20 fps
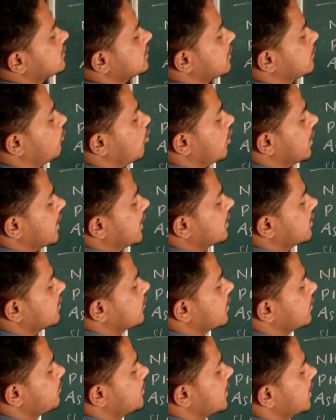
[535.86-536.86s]
the bond angle
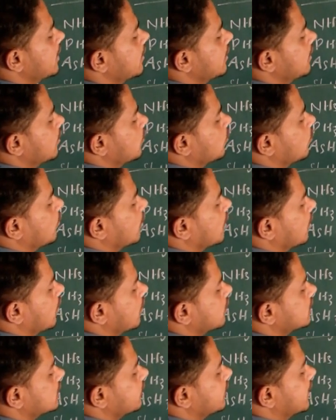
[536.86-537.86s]
will be
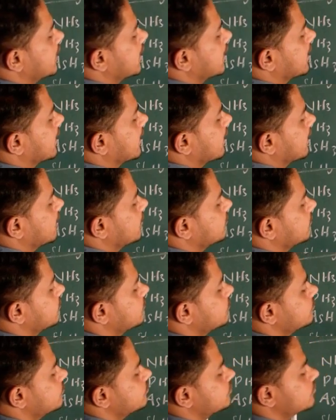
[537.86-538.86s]
107 degree.
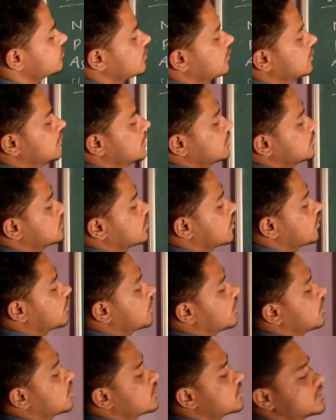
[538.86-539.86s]
Sorry,
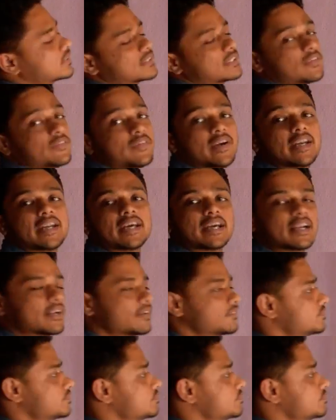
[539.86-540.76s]
107 degree,